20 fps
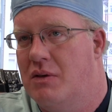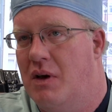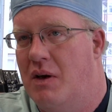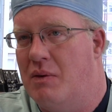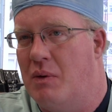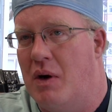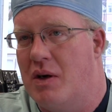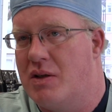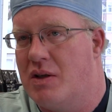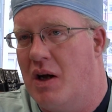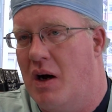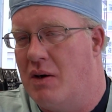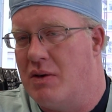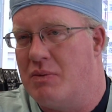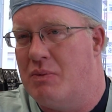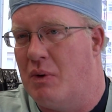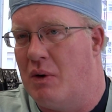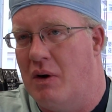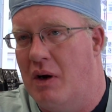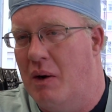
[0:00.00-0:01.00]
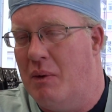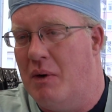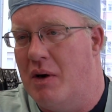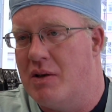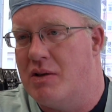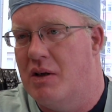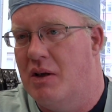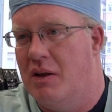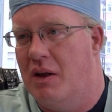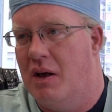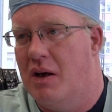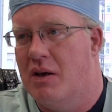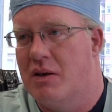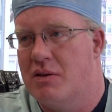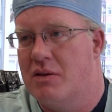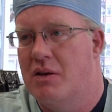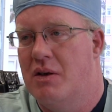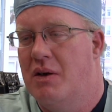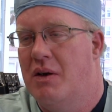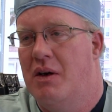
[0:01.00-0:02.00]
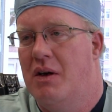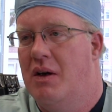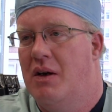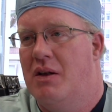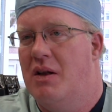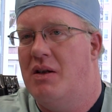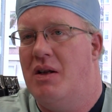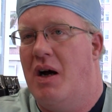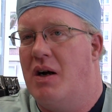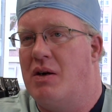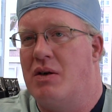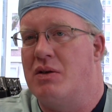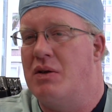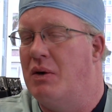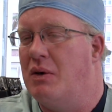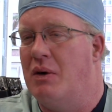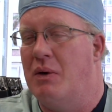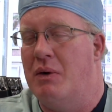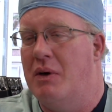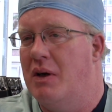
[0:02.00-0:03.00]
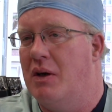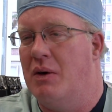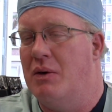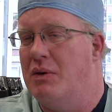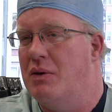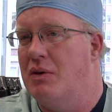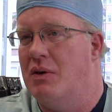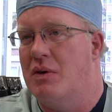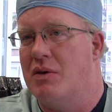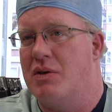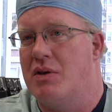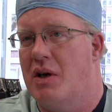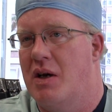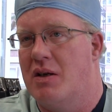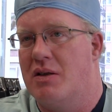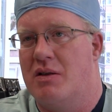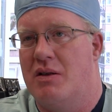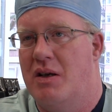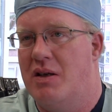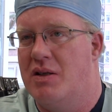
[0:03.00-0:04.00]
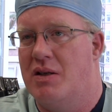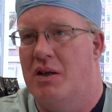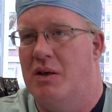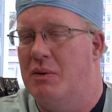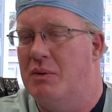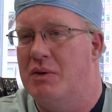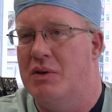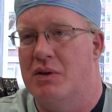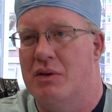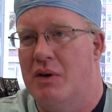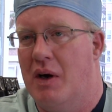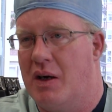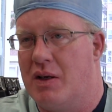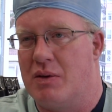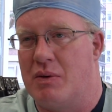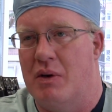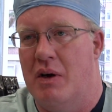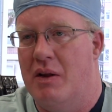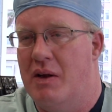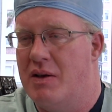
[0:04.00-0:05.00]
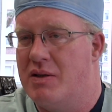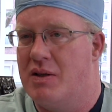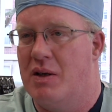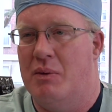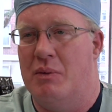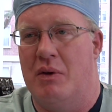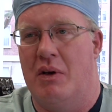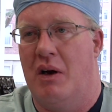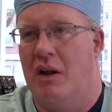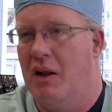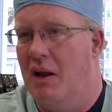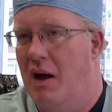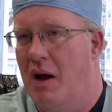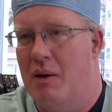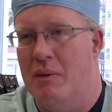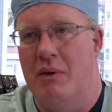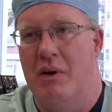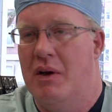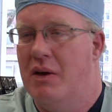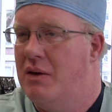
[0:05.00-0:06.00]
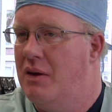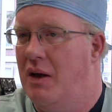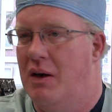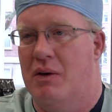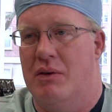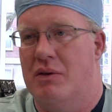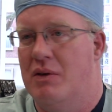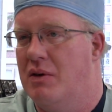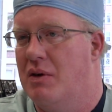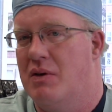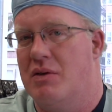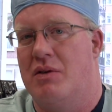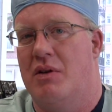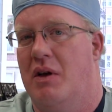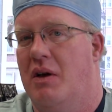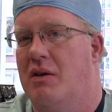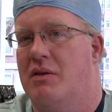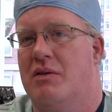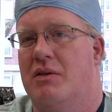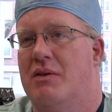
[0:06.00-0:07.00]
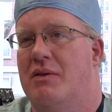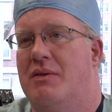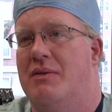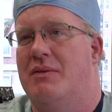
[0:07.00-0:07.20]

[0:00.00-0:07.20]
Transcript: I watch House more than I watch anything else. The doctors don't go in and go do those tests. They send them to X-ray. They send them to the lab. They don't do those things.